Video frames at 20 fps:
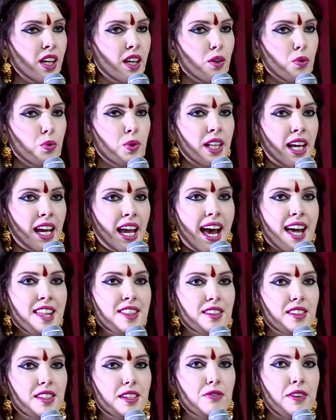When I
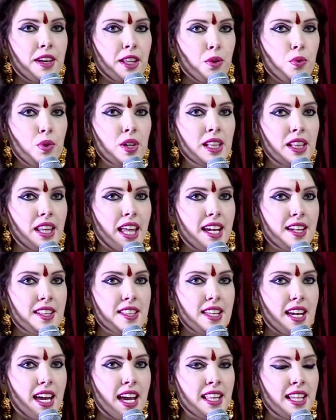asked if anyone
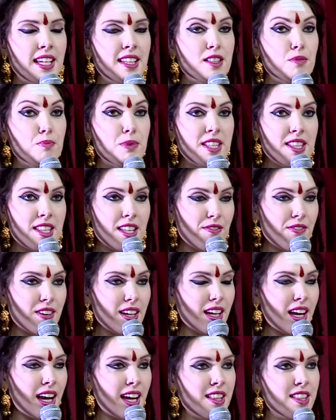likes any
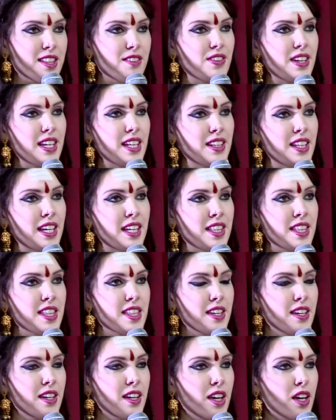specific kinds of
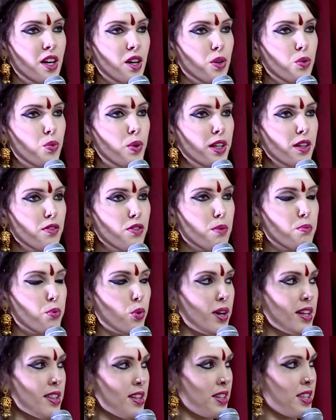healings, one of the
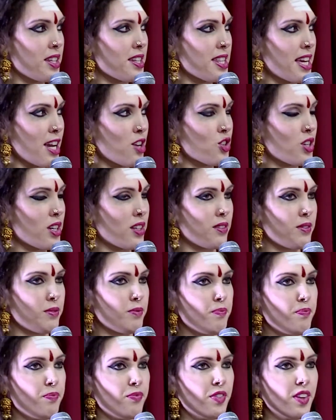boys on the
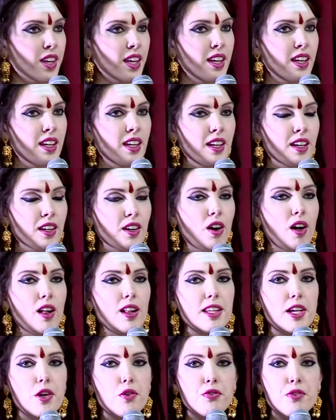session
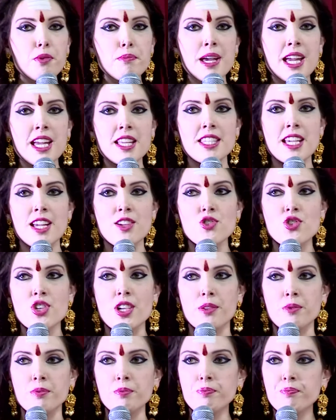called out for my
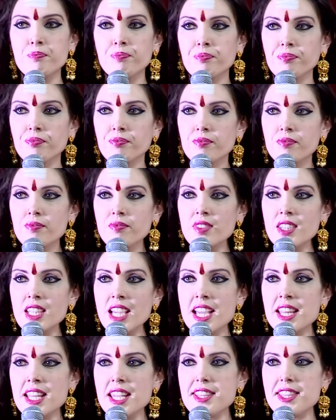attention,
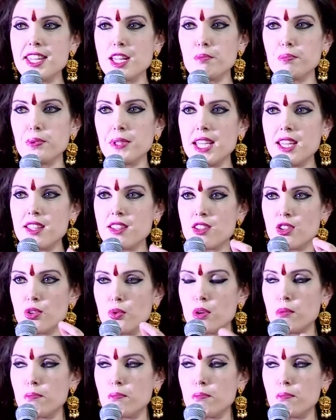and he said, "Please do a